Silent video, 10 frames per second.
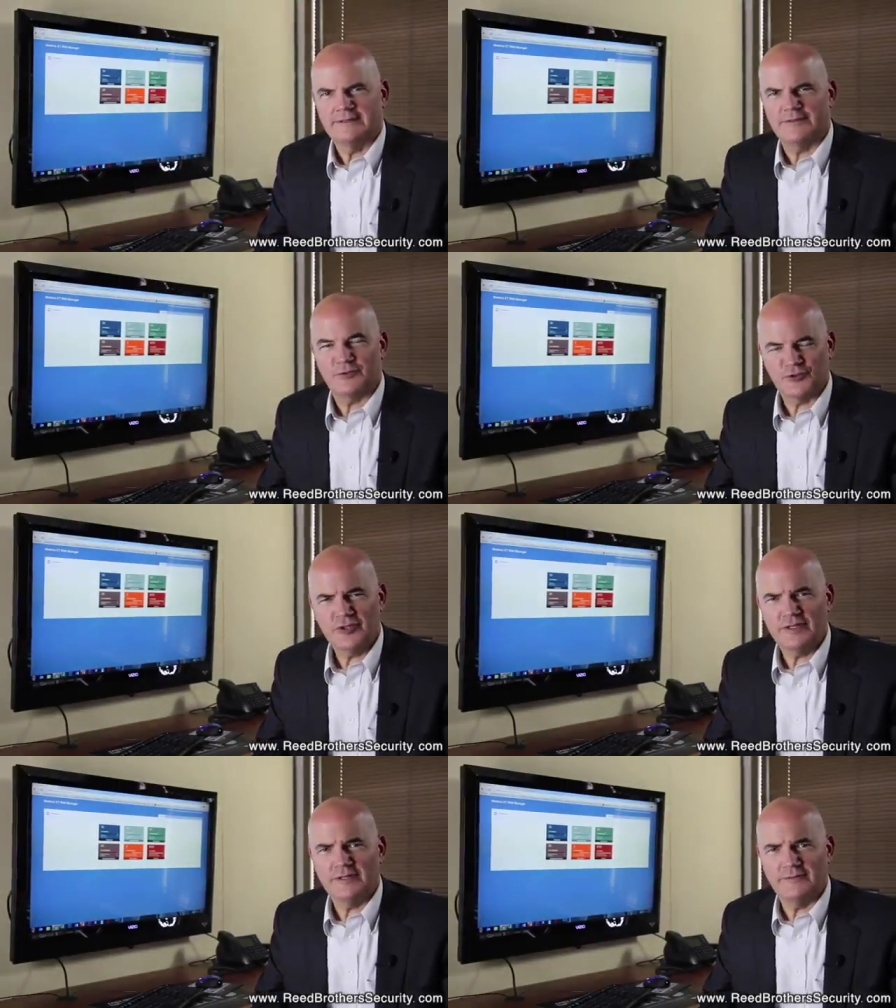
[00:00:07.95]
You
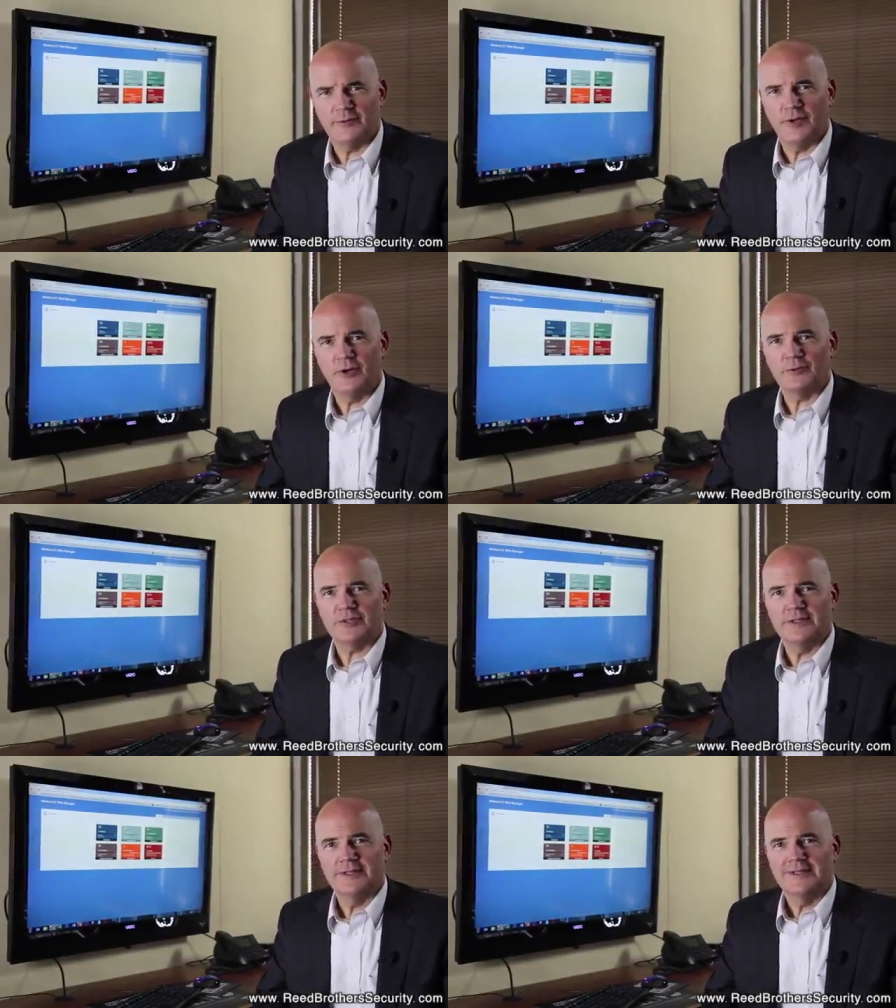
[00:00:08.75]
should. If you don't,
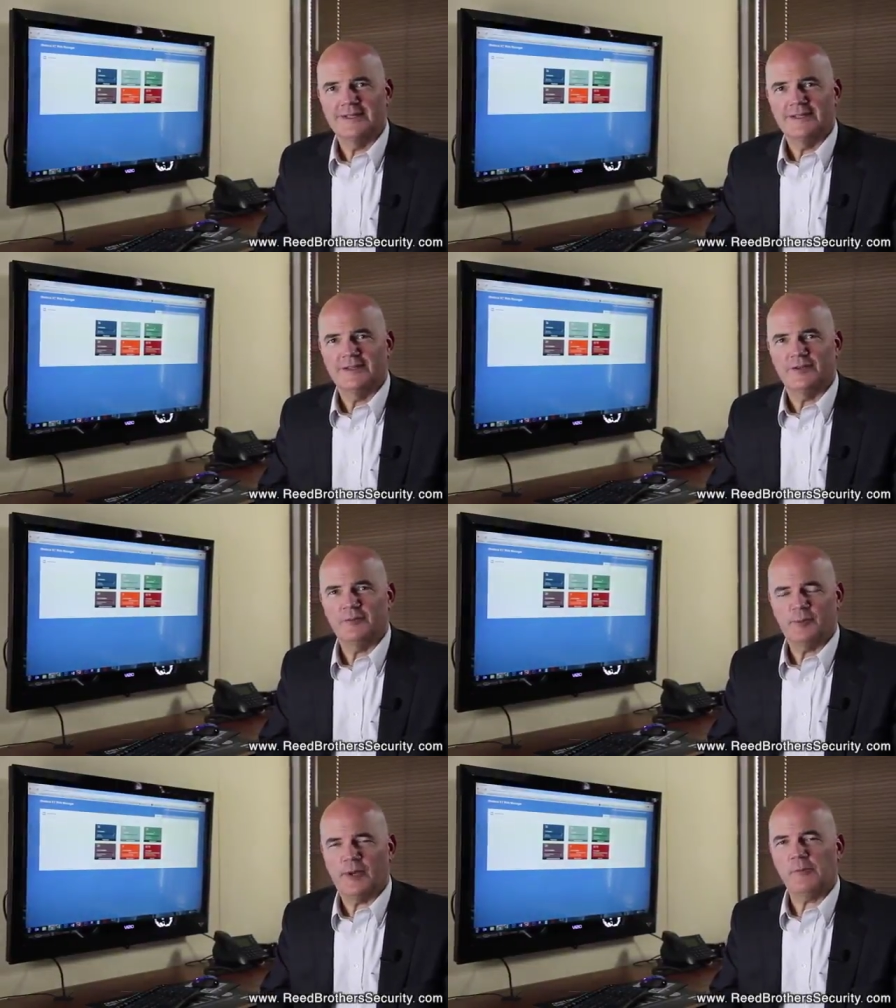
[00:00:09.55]

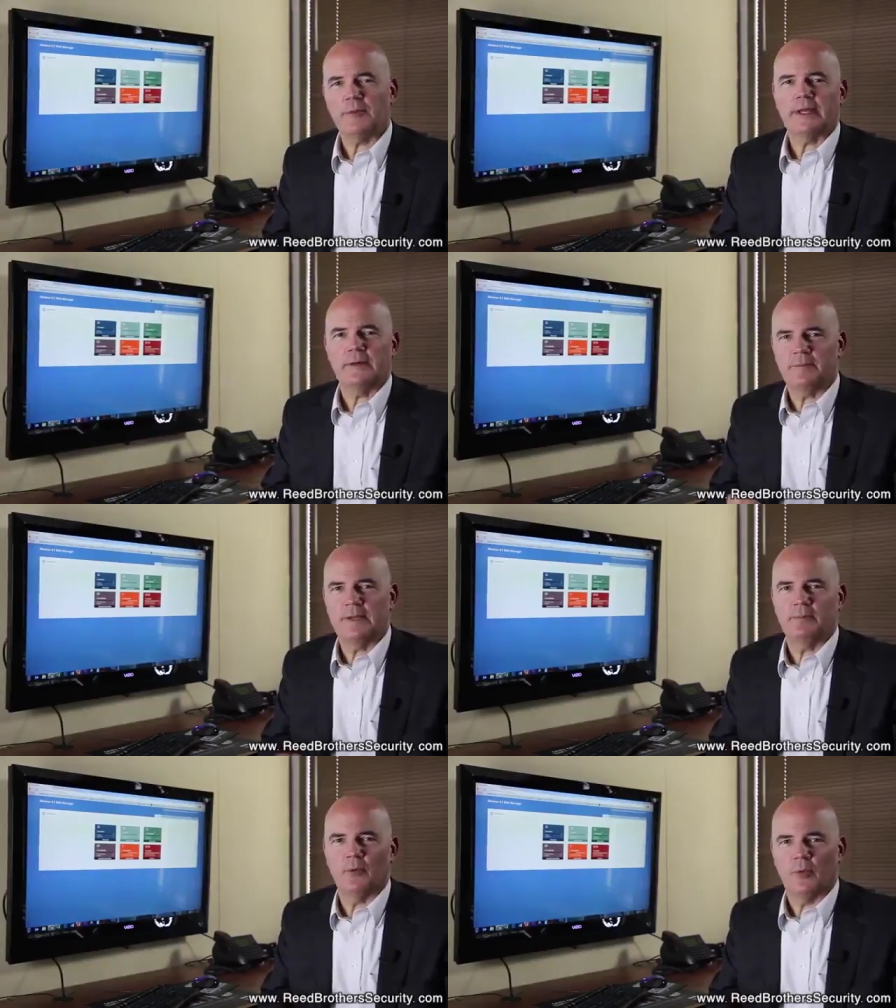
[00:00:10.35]
you've probably got
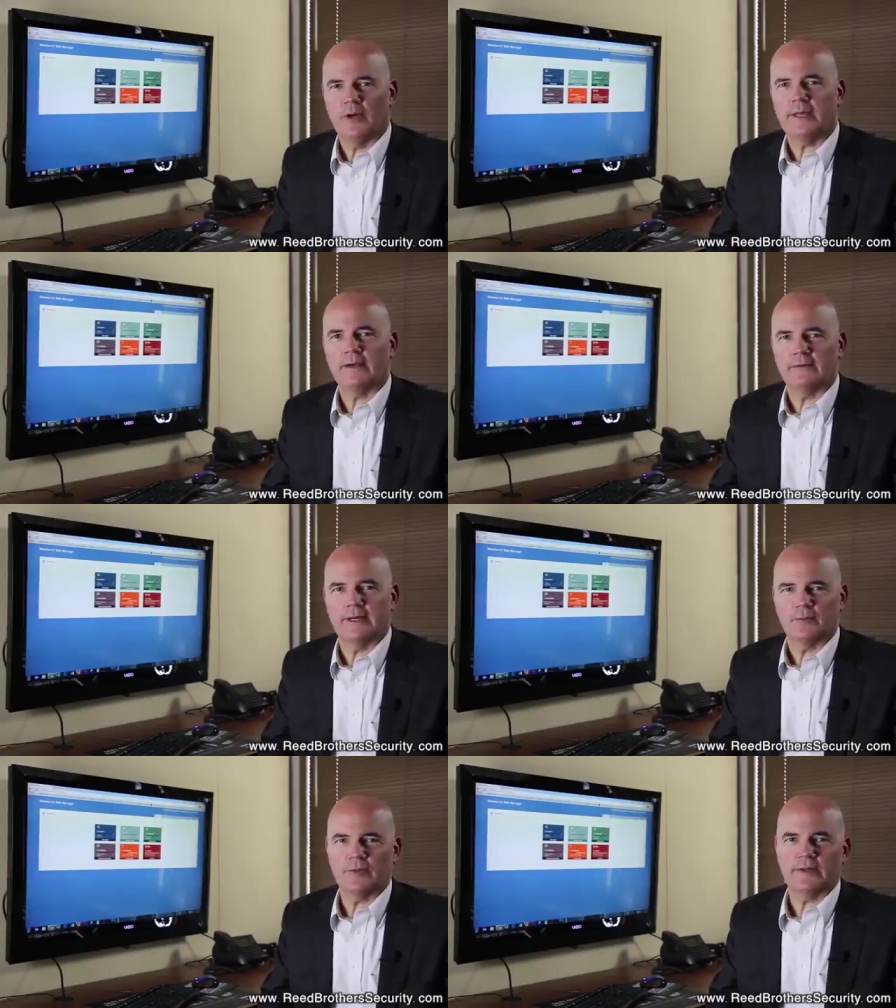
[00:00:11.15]
people walking
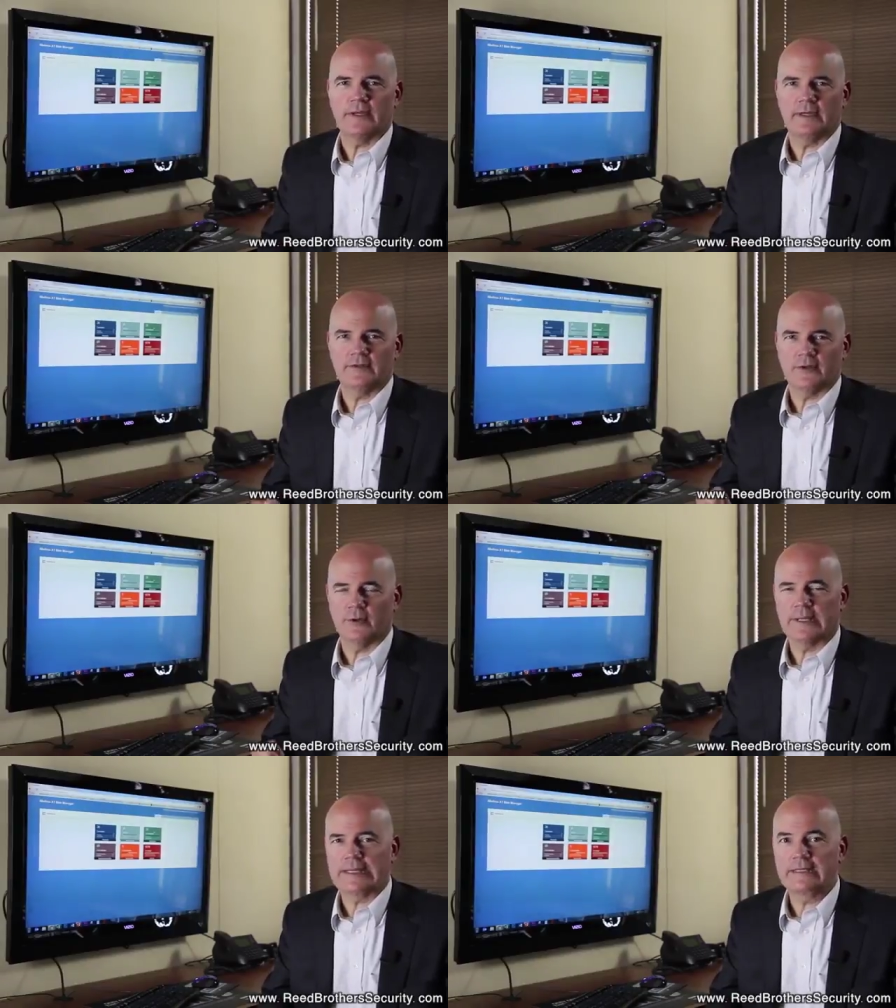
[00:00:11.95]
around with keys,
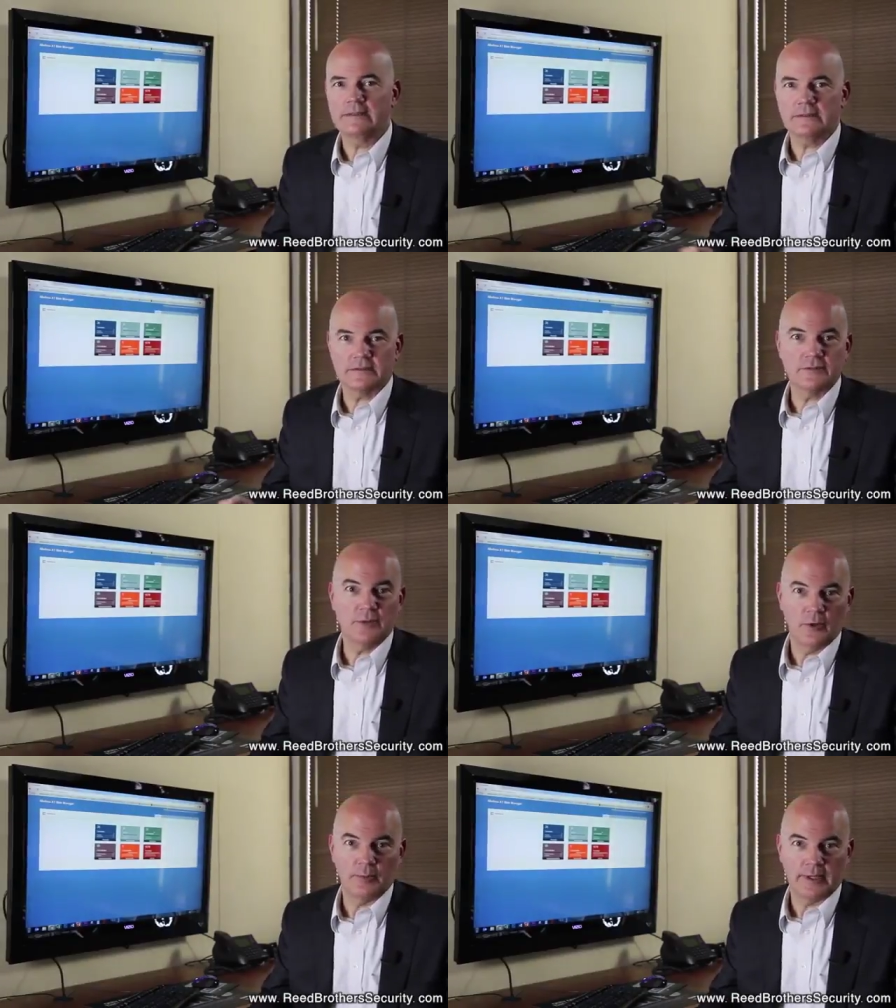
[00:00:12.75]
going
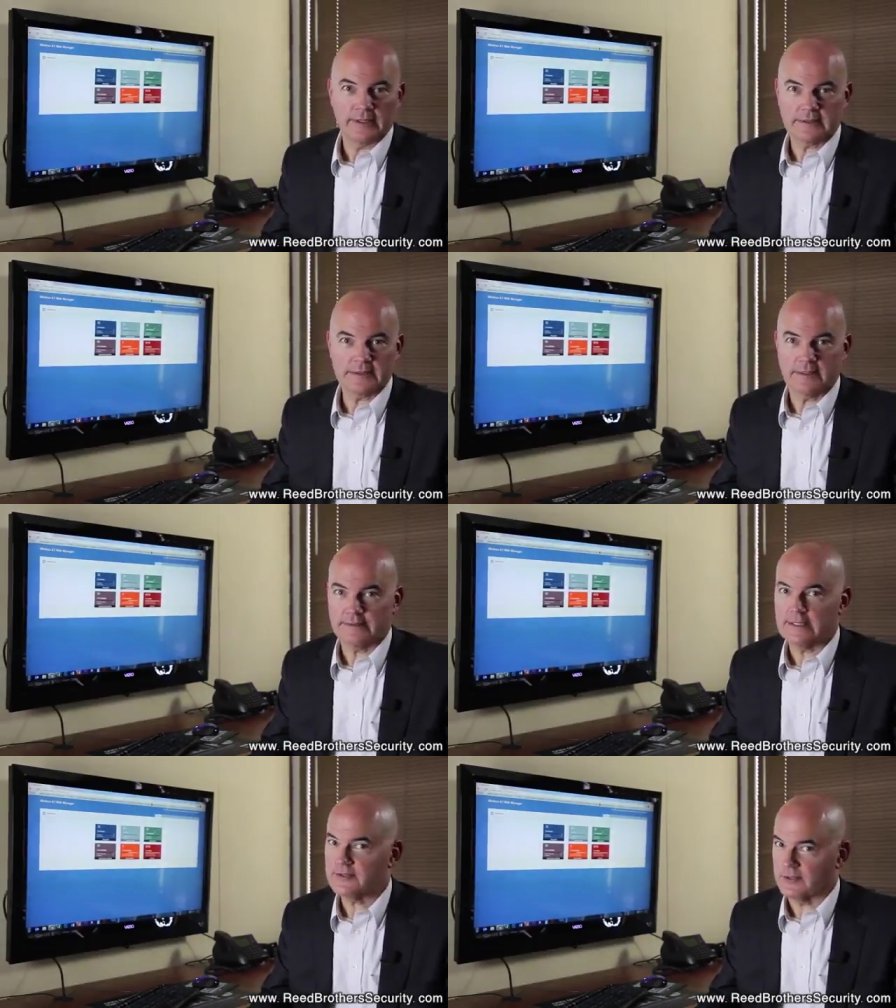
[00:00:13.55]
into openings
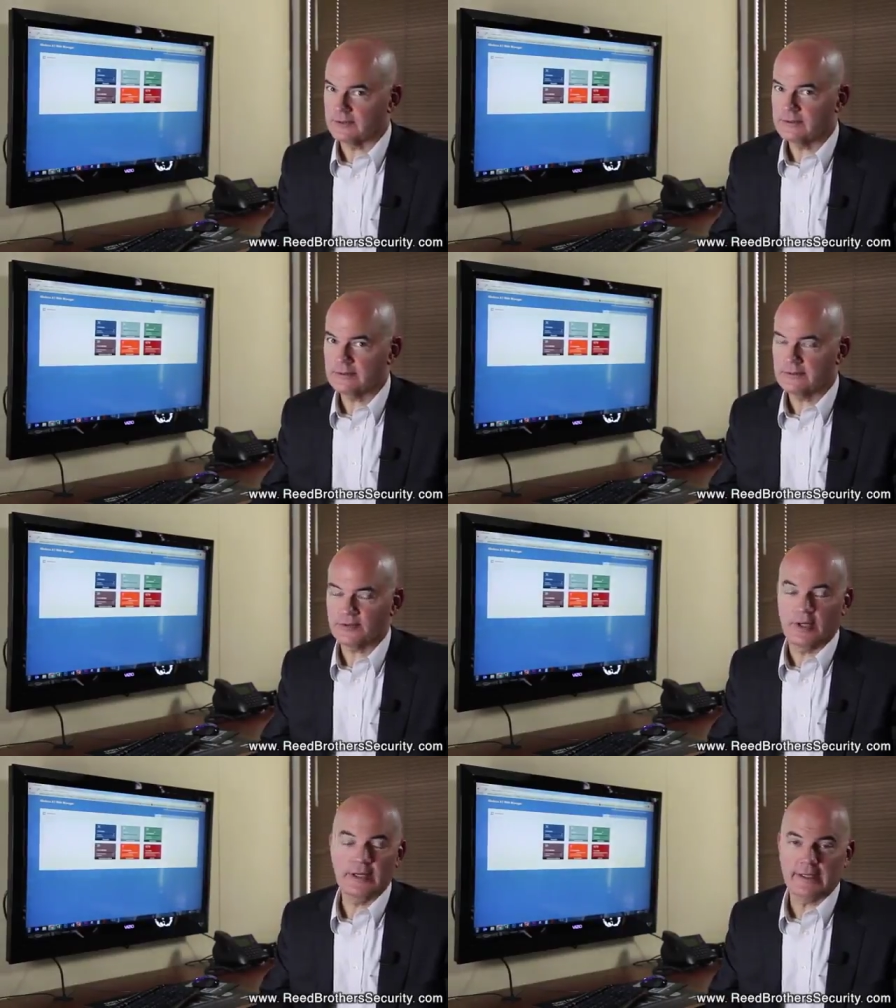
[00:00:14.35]
that they shouldn't,
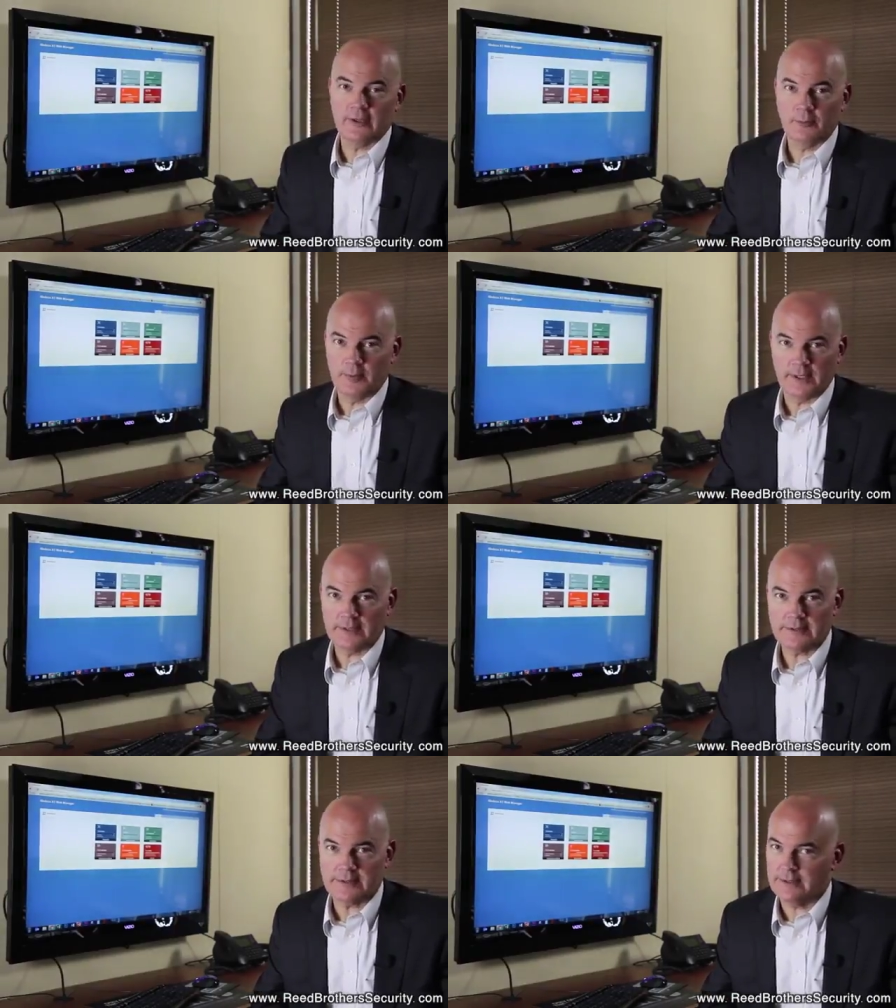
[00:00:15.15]
trying
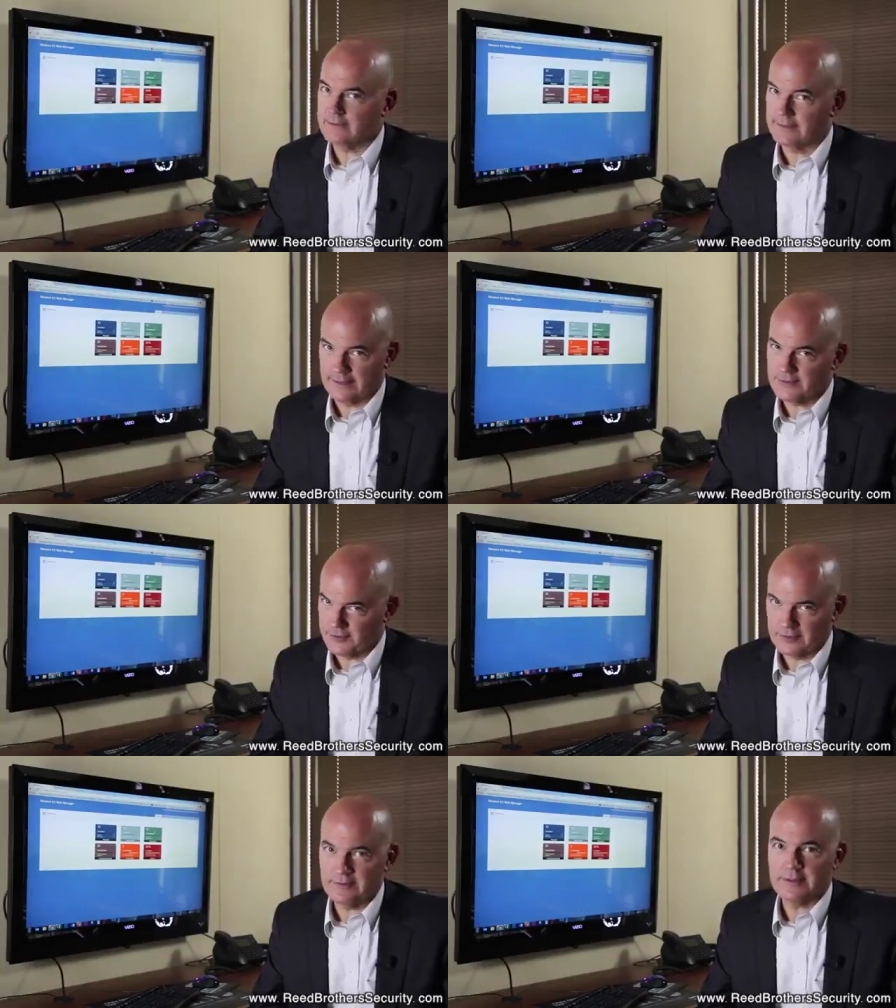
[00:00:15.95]
openings that they
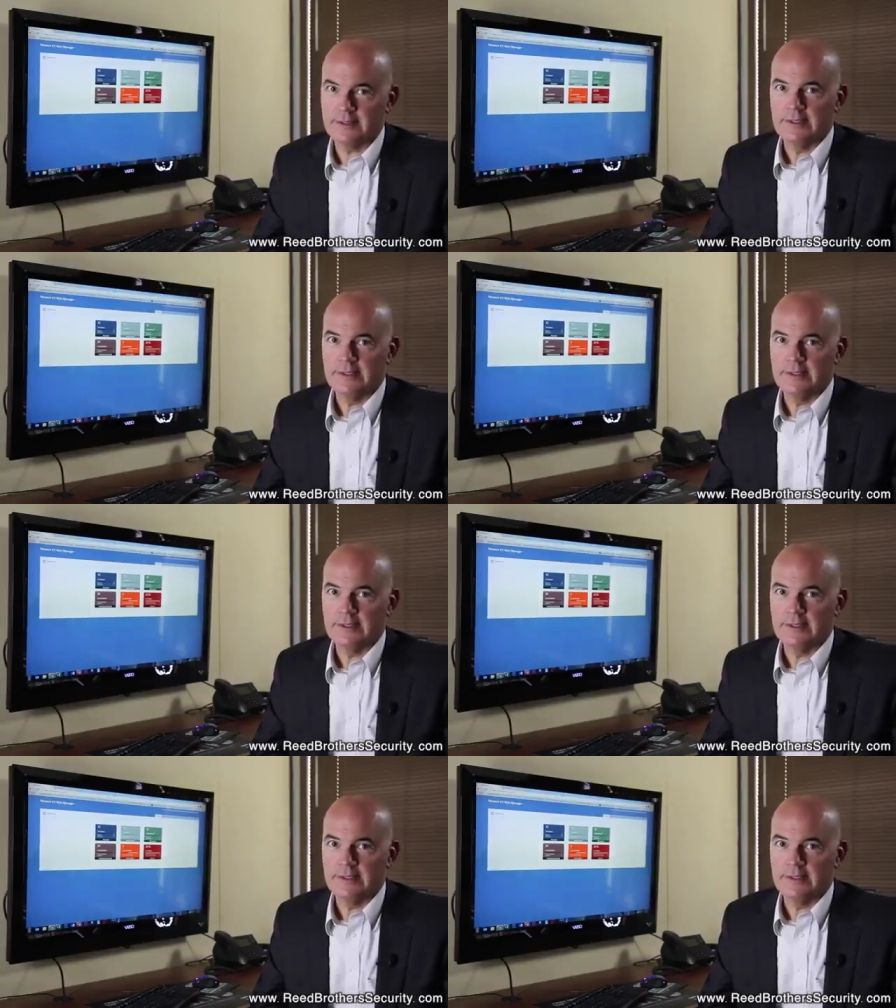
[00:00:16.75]
shouldn't,